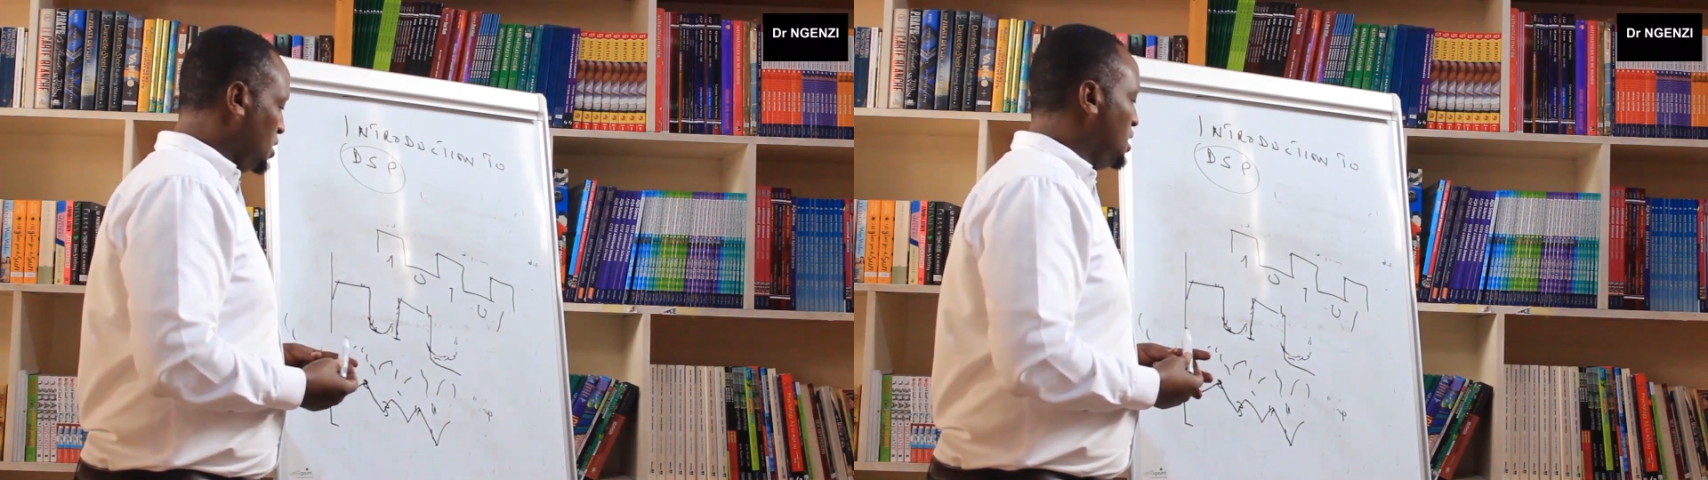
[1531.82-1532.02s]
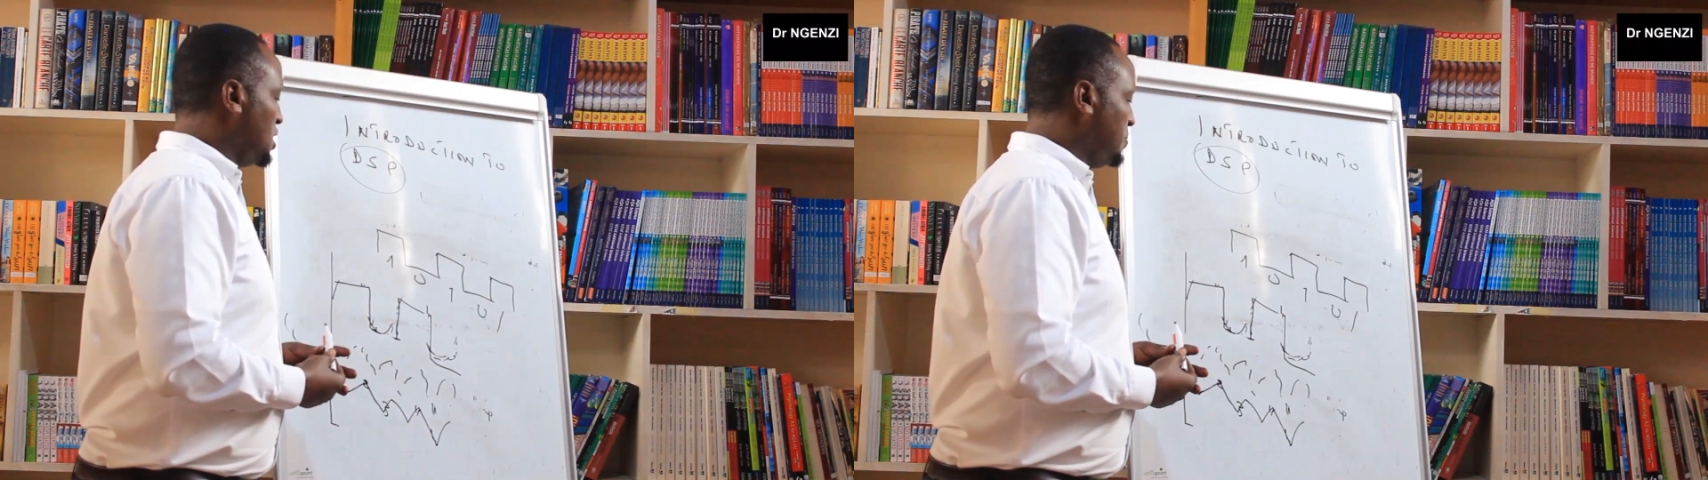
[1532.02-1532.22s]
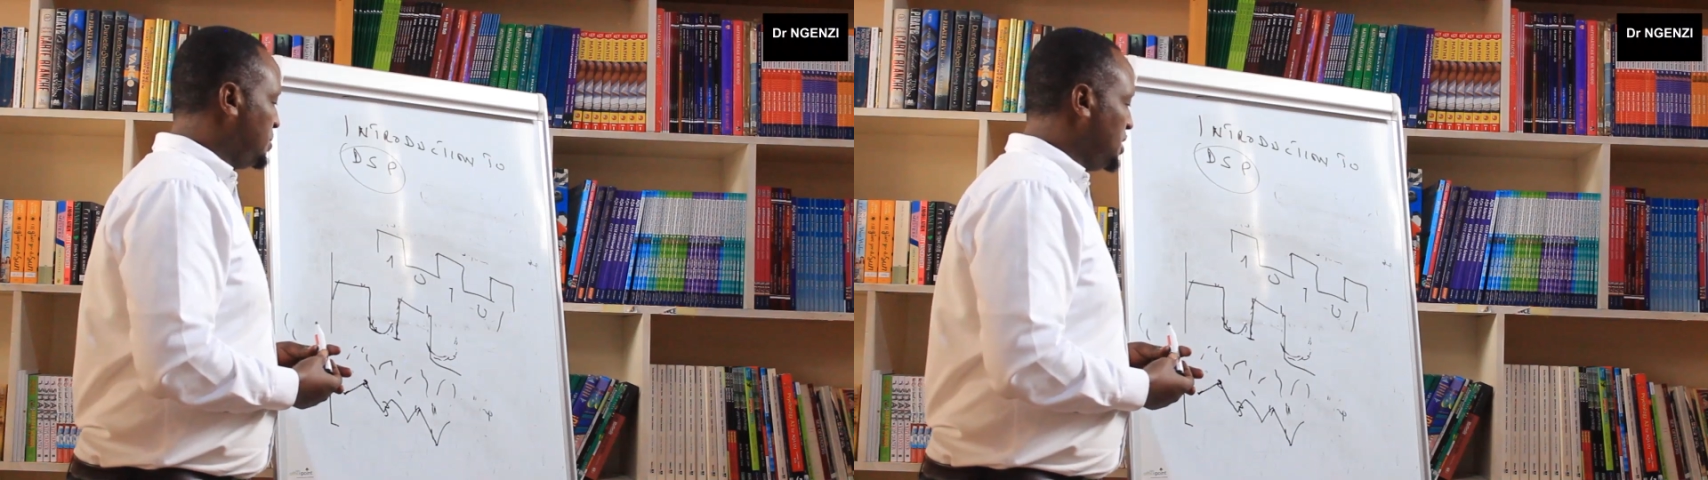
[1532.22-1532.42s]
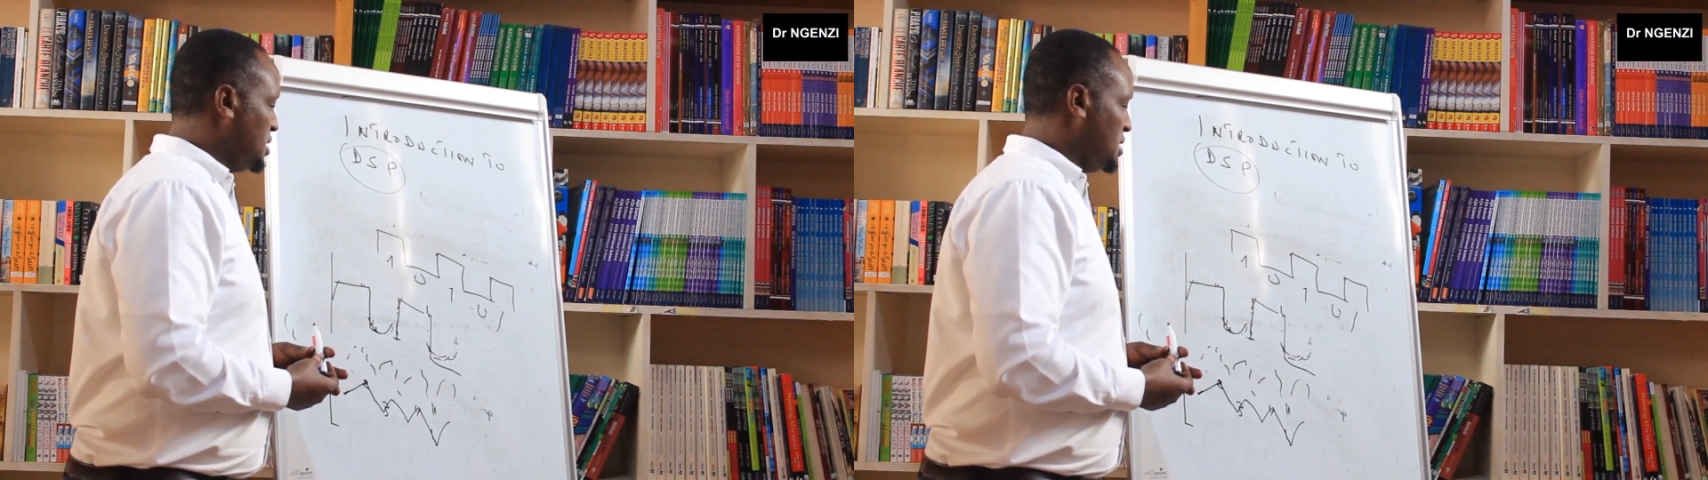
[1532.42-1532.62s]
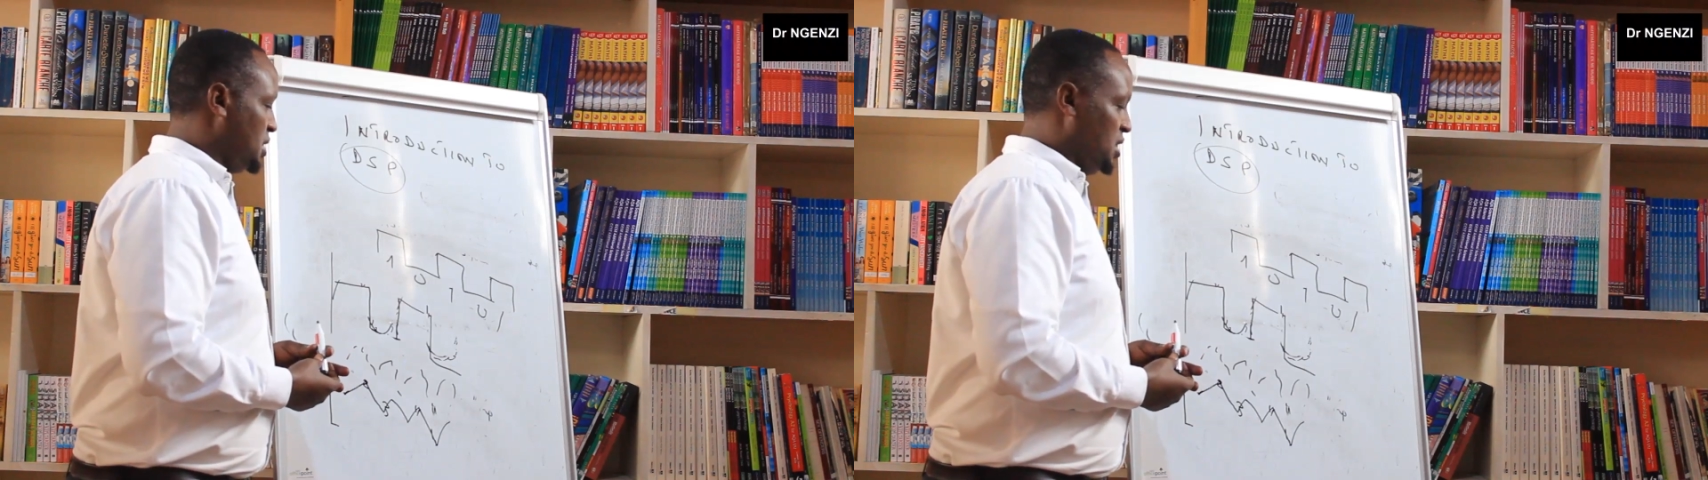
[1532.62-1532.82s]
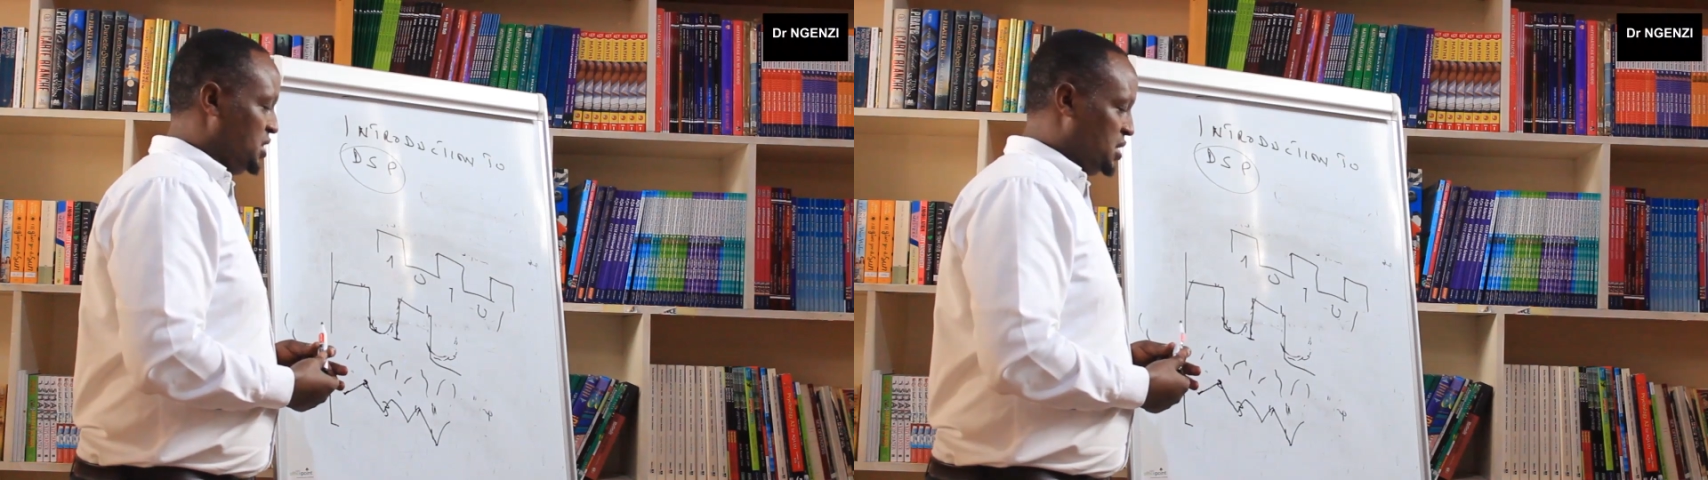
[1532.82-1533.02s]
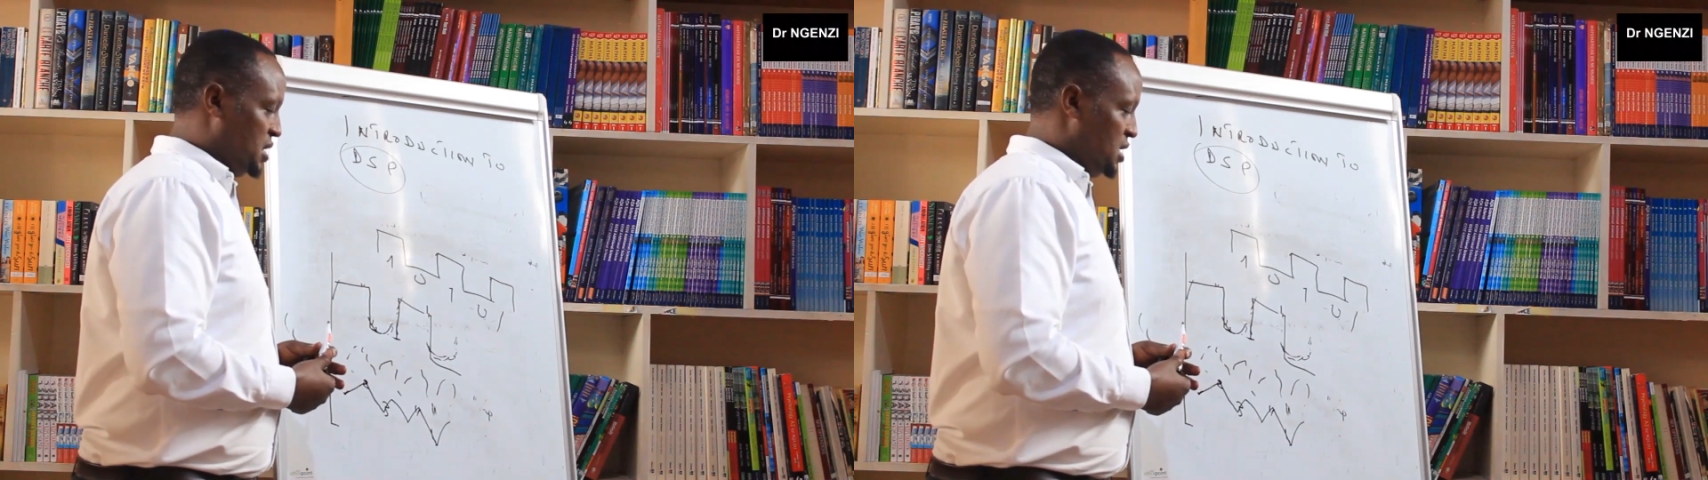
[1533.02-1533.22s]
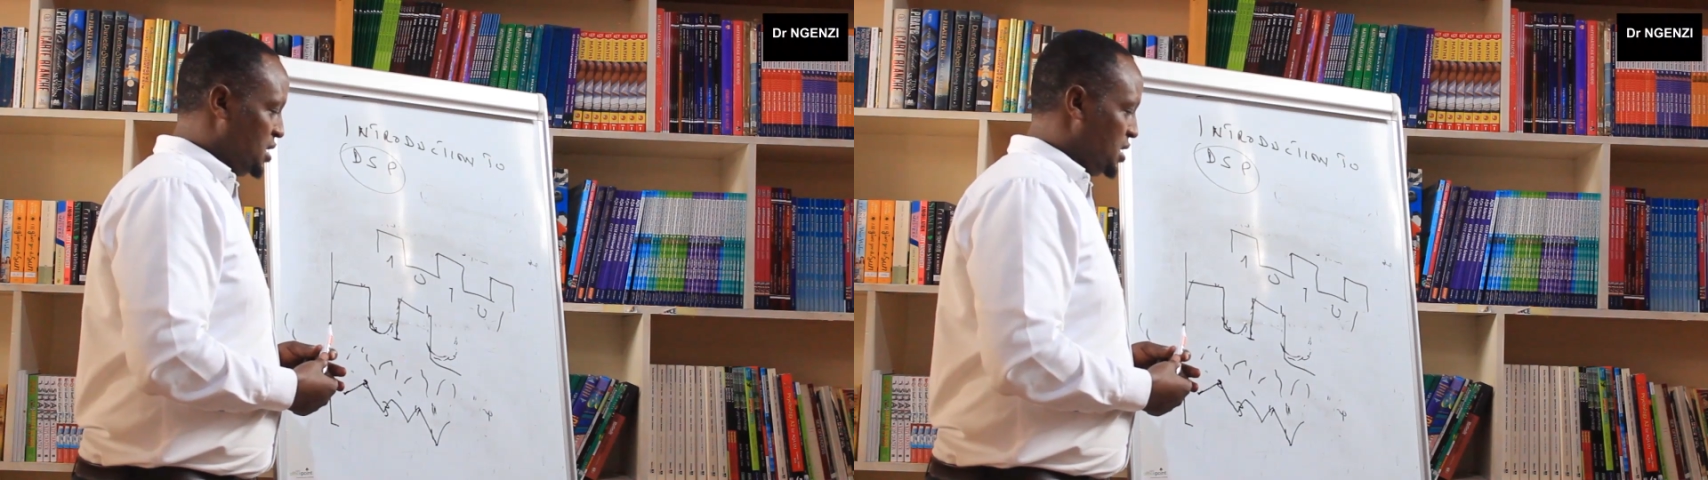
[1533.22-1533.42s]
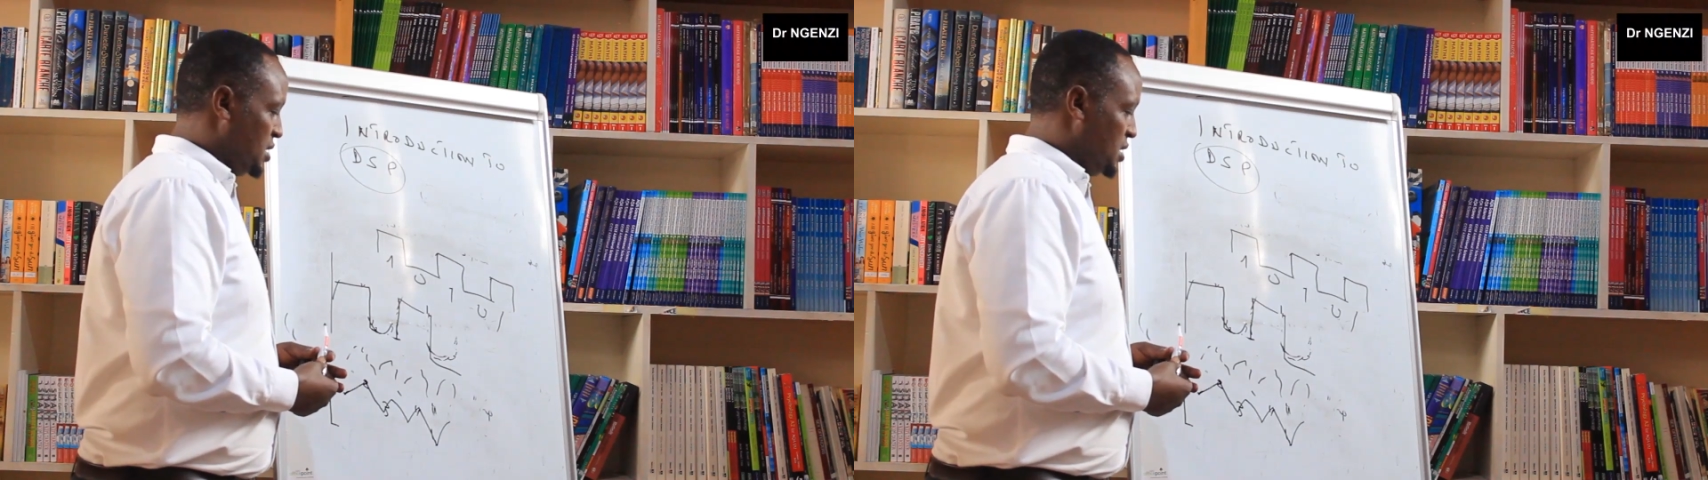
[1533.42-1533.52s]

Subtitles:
interpret it easily,